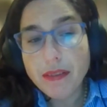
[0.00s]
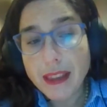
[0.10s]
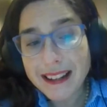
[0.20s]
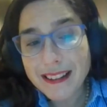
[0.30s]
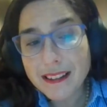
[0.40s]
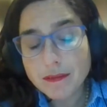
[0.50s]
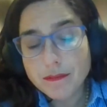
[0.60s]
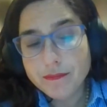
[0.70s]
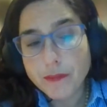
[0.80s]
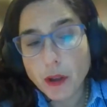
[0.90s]
Then
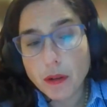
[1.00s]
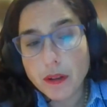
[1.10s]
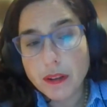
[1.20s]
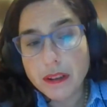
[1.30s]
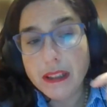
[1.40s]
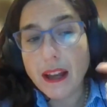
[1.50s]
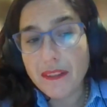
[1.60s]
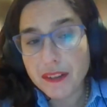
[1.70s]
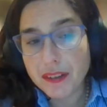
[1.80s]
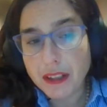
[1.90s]
the
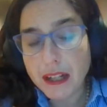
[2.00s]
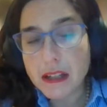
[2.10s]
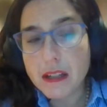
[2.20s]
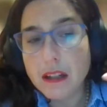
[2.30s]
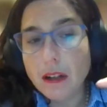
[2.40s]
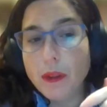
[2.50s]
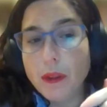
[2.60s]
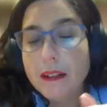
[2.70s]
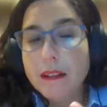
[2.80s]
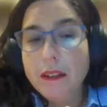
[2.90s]
other stage that
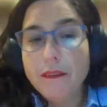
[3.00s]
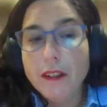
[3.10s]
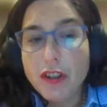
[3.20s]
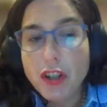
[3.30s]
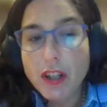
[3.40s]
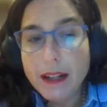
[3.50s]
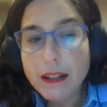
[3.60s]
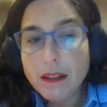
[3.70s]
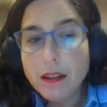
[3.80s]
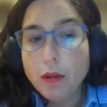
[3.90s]
we can
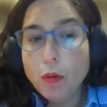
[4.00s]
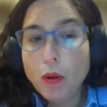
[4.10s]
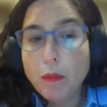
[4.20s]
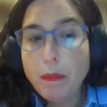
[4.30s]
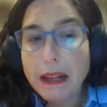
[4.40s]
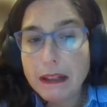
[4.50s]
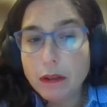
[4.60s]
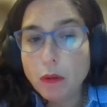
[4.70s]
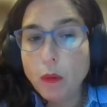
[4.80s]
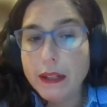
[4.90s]
differentiate took
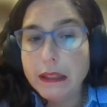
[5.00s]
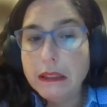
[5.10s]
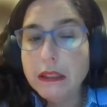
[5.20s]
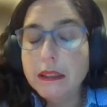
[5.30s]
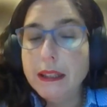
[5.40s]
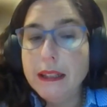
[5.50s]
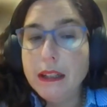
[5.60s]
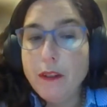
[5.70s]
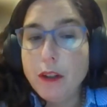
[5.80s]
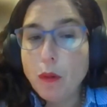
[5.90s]
place when the
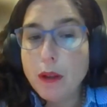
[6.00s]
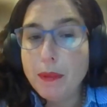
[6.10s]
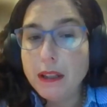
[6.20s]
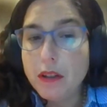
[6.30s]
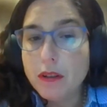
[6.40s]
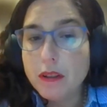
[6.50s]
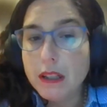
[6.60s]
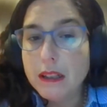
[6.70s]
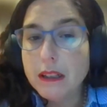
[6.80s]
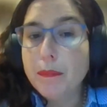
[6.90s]
individual petition
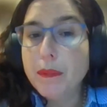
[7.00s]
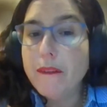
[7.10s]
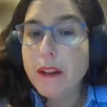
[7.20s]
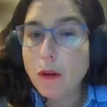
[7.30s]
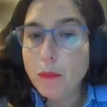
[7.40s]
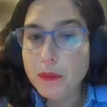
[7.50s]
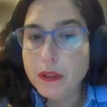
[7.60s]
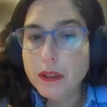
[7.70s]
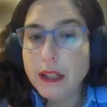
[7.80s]
system developed.